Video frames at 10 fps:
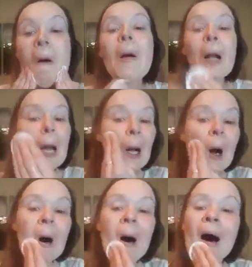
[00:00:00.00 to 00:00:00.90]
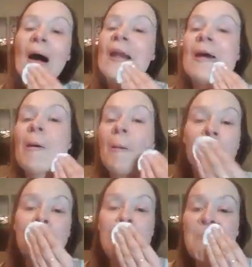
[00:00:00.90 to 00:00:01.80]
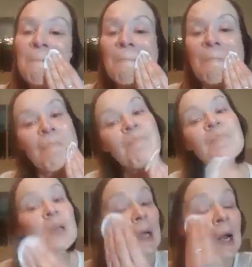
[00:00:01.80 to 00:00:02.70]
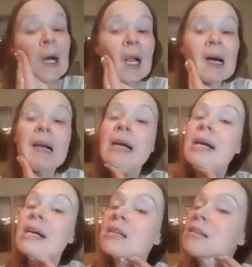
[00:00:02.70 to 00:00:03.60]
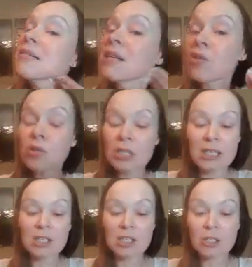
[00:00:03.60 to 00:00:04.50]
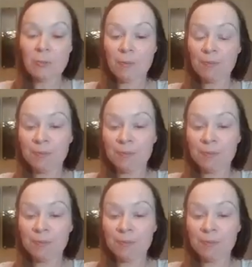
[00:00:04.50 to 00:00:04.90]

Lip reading: Clog it on. Clog, clog, clog. And that's all you need to do.